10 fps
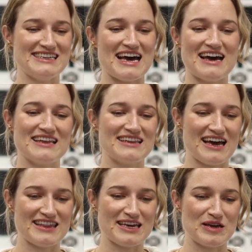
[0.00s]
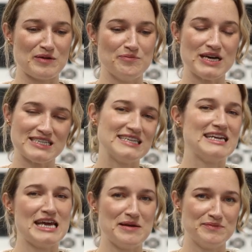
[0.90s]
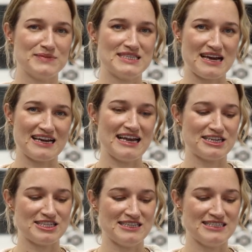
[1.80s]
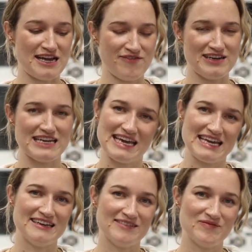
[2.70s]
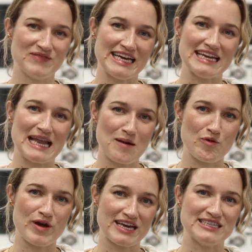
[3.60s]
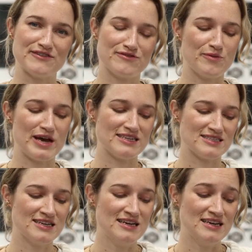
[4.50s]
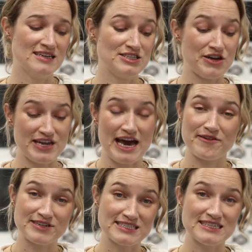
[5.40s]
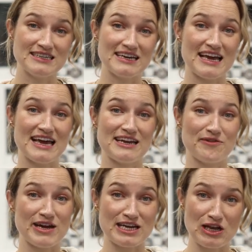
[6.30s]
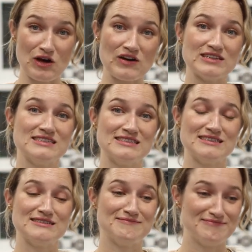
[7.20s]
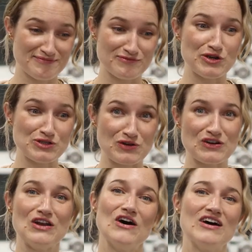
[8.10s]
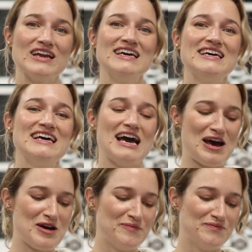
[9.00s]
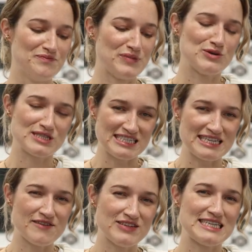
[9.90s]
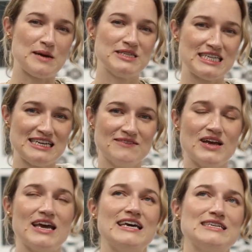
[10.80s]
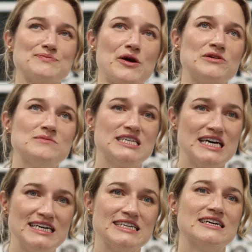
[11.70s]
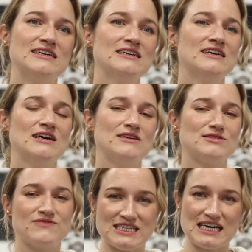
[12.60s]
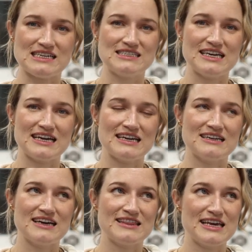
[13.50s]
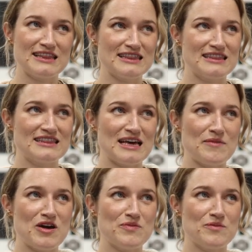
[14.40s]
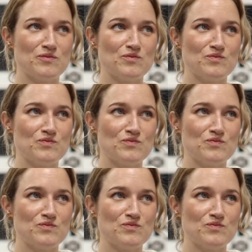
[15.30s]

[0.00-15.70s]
yeah, I think Mercy and Hymns, that collection, is definitely in Lapwing in different ways. Tony Harrison, again, I read a lot and wrote on a lot. But also David Daberdeen, his poem Turner was fantastic, and I think that might have been